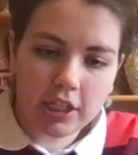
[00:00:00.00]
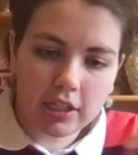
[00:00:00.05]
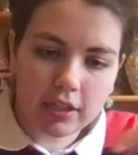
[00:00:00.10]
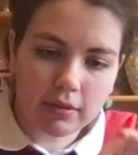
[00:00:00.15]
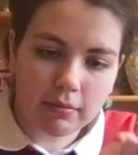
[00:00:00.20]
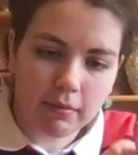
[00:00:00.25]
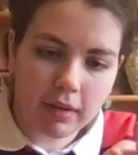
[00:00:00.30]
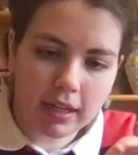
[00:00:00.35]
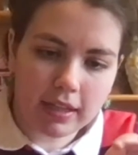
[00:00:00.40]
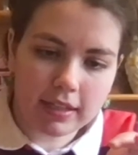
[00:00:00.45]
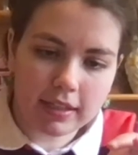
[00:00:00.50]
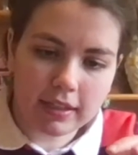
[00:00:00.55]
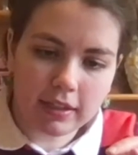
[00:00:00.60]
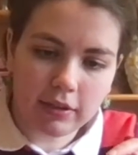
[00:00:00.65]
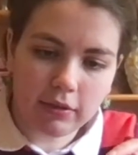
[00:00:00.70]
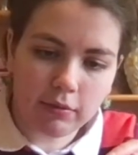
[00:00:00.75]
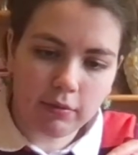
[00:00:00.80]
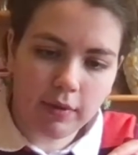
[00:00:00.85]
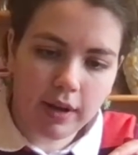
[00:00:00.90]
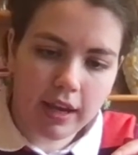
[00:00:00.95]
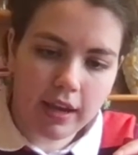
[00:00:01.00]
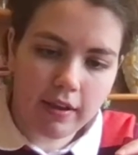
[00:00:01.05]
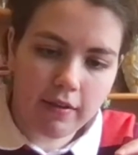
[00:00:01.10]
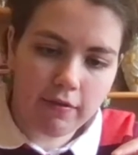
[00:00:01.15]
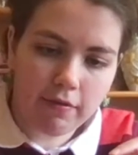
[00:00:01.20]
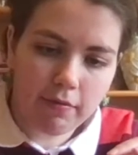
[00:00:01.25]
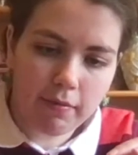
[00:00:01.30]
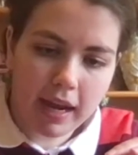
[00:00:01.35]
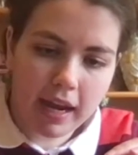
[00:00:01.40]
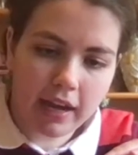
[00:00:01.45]
some nice little
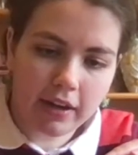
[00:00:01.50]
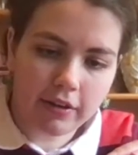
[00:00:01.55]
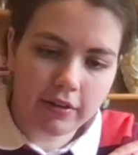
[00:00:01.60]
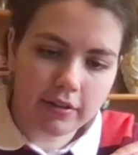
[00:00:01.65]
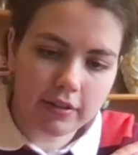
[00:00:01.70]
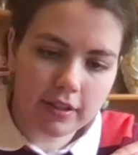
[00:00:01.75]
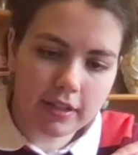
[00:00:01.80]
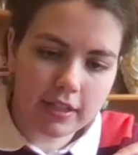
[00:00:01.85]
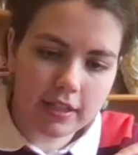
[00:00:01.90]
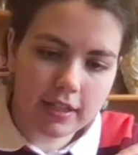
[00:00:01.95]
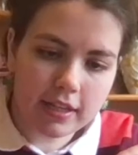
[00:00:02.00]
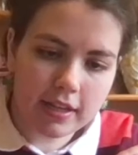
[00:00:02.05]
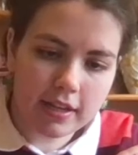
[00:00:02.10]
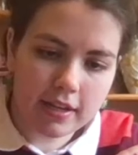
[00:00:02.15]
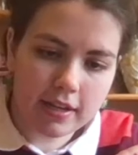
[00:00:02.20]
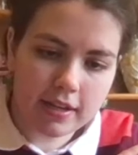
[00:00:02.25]
wave patterns.